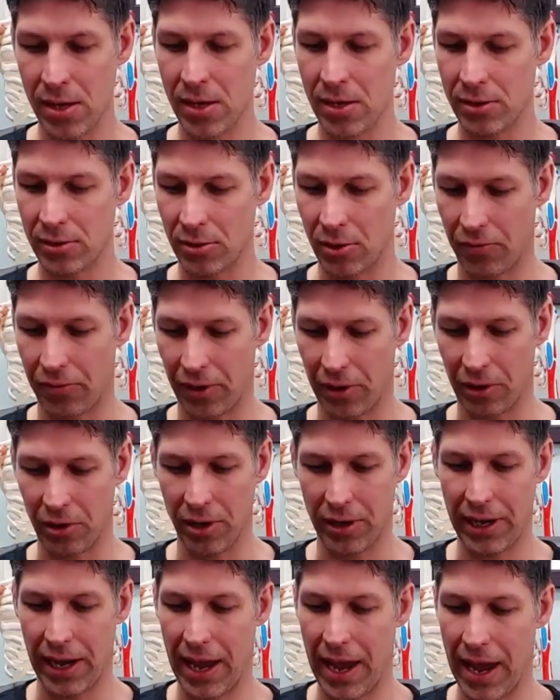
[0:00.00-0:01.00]
So if we
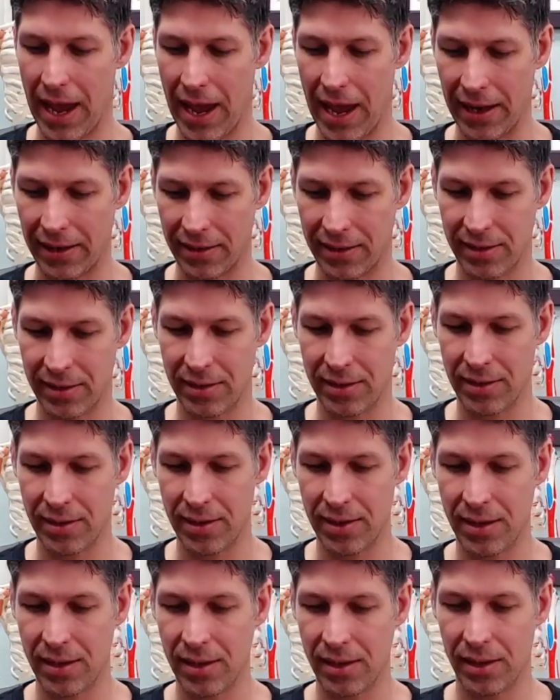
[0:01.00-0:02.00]
look at
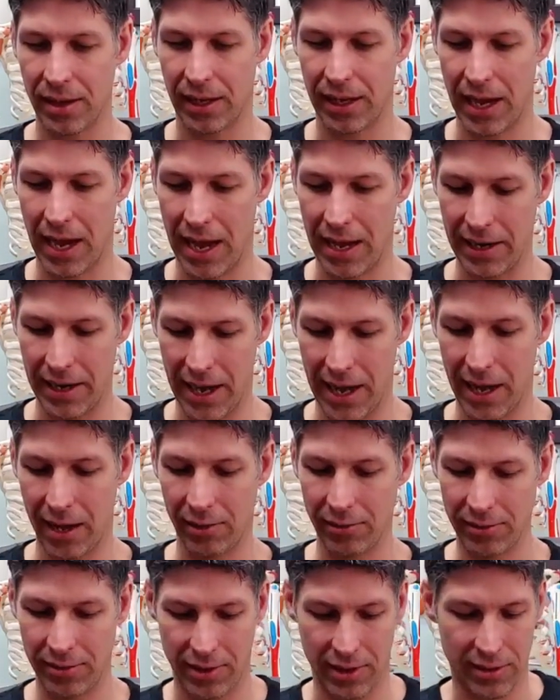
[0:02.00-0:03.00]
the
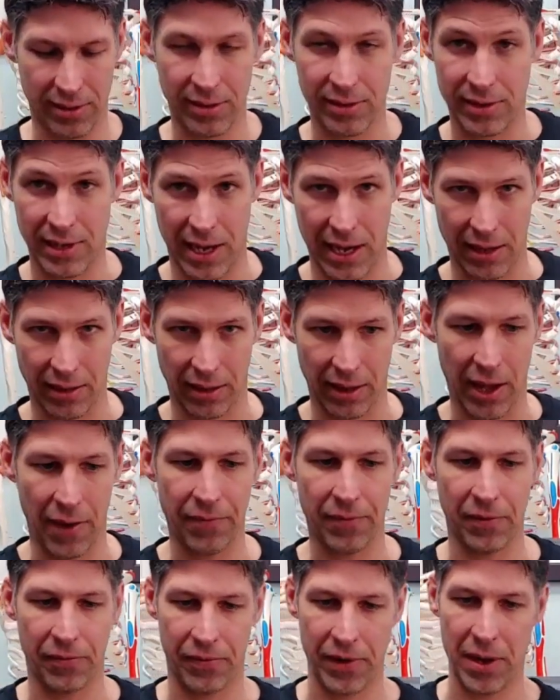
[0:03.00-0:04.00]
condyles, this is a
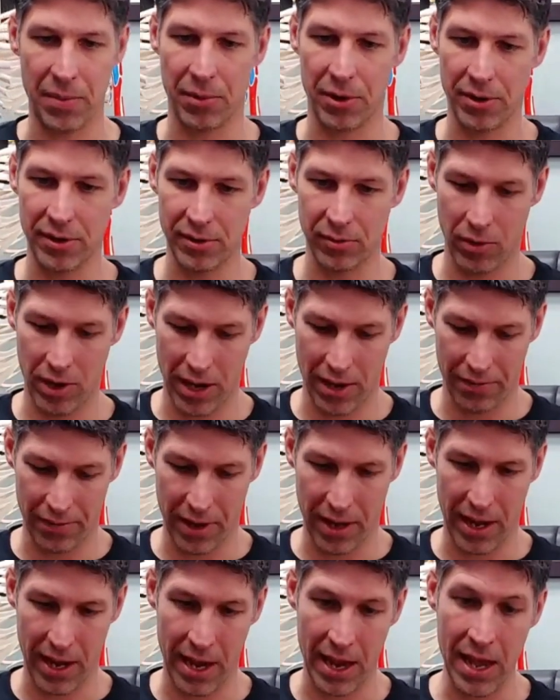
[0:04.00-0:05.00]
left femur, so we have
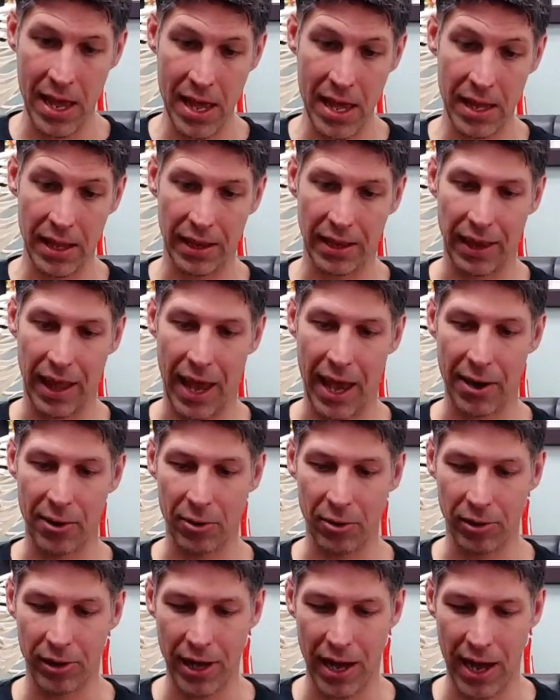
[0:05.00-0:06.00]
a
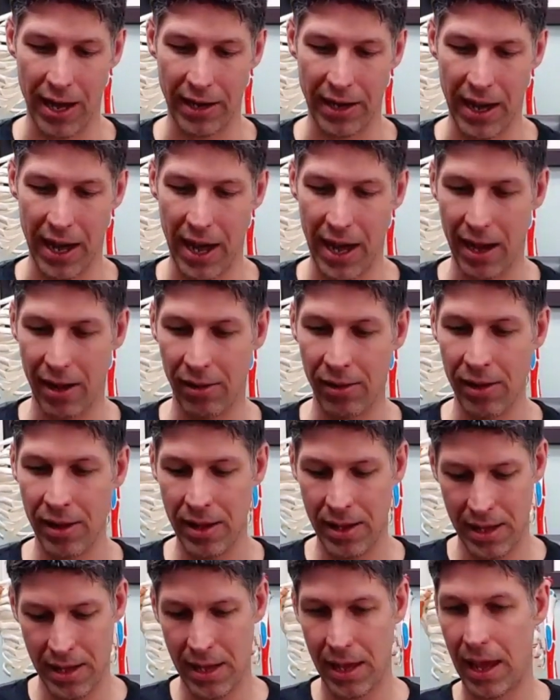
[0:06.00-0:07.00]
lateral condyle
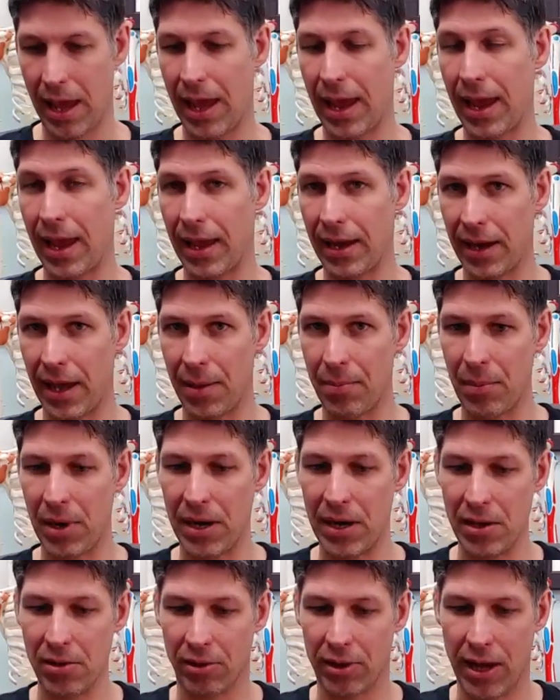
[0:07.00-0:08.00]
and a
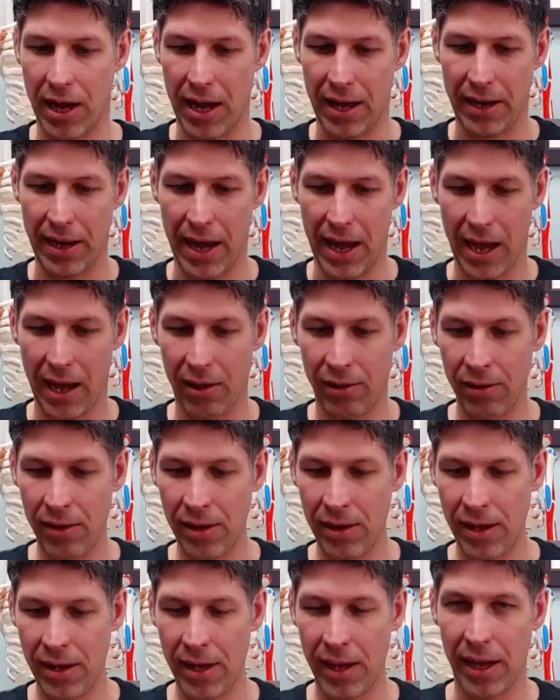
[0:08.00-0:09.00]
medial condyle.
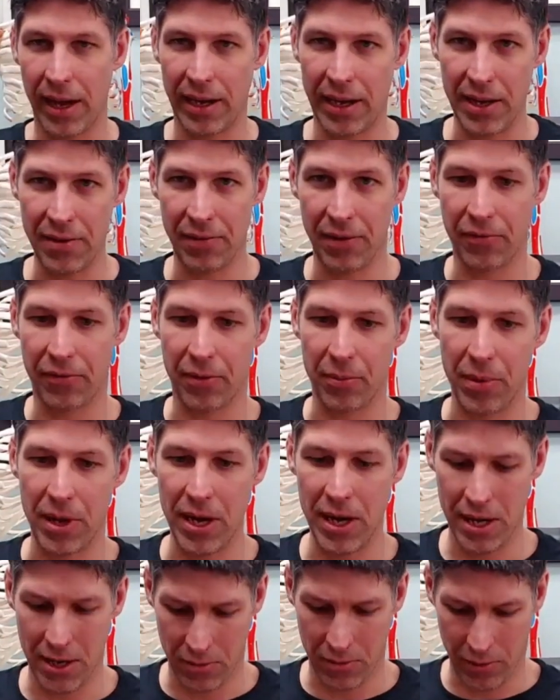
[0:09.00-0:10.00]
And even from
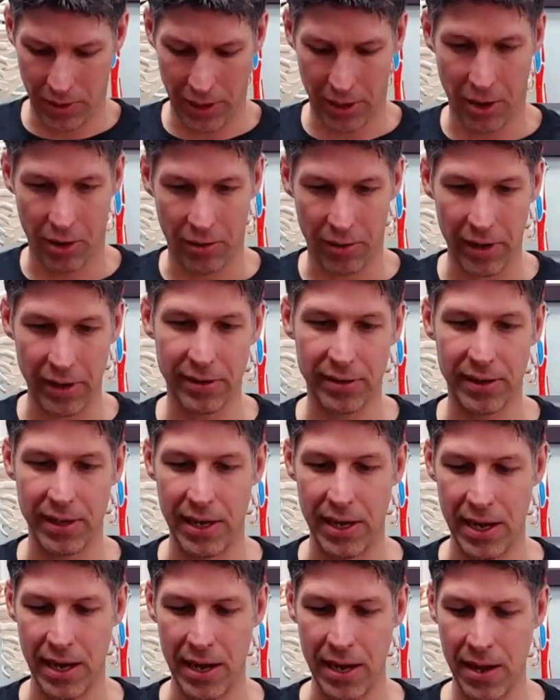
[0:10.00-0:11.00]
here, we can already
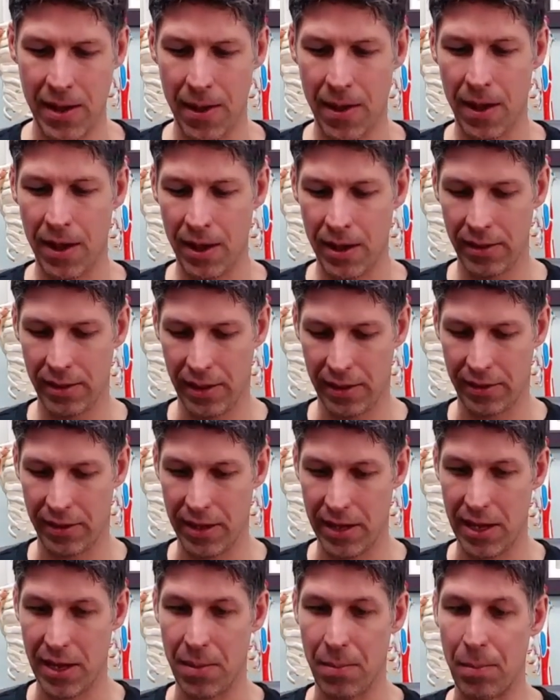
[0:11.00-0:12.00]
see that
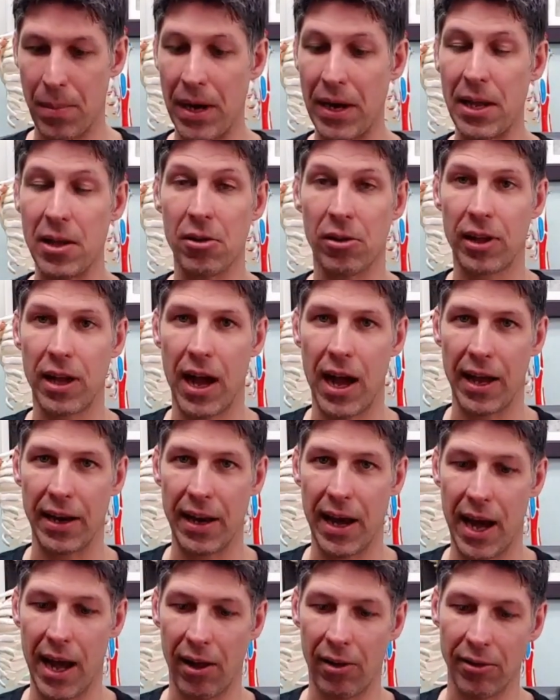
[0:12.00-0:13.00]
the medial
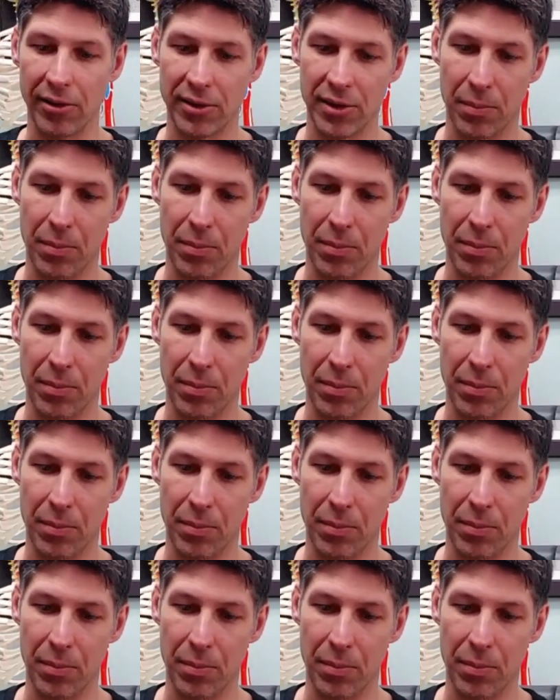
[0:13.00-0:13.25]
condyle is a